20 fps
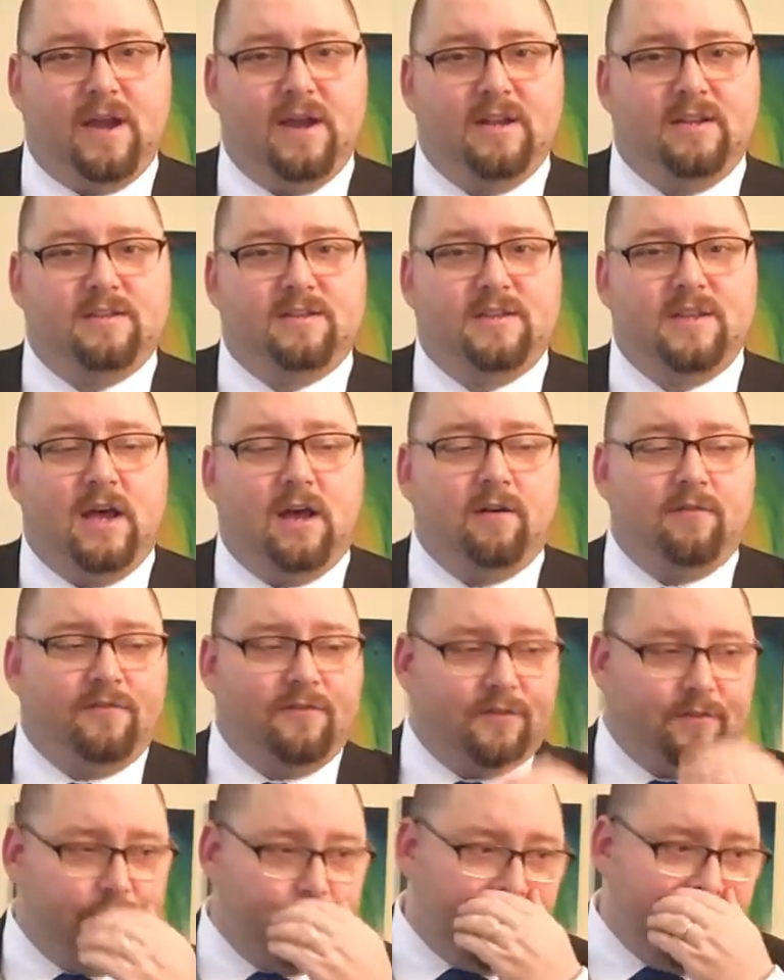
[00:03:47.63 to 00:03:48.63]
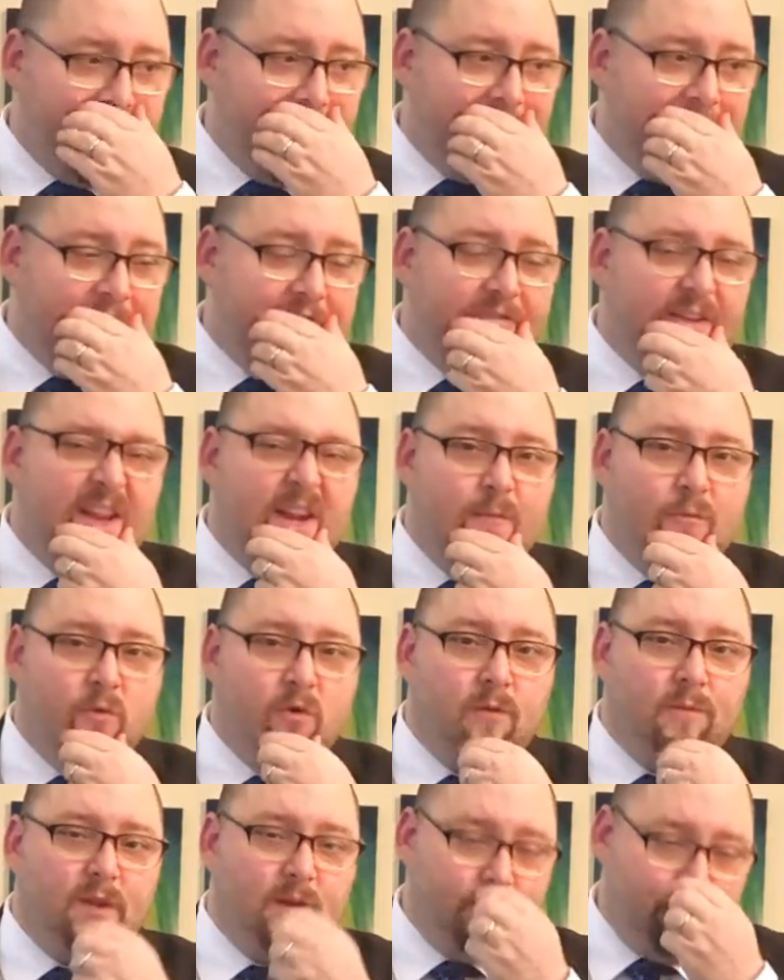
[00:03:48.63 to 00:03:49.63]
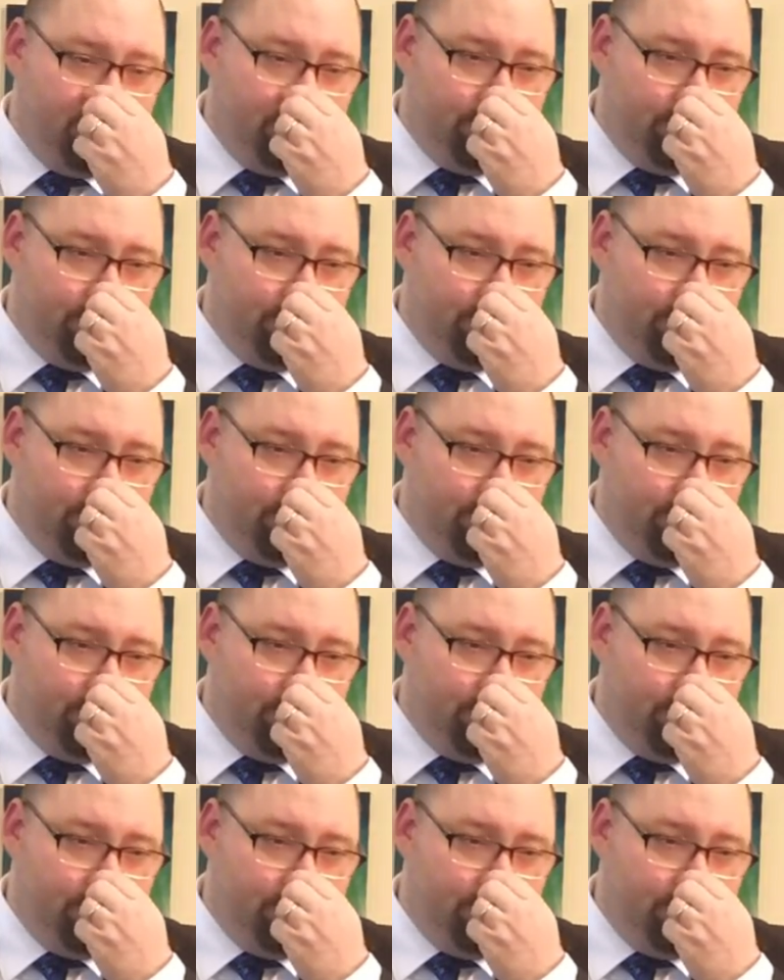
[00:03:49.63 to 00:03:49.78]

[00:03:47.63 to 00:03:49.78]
itself, right? The flam rudiment.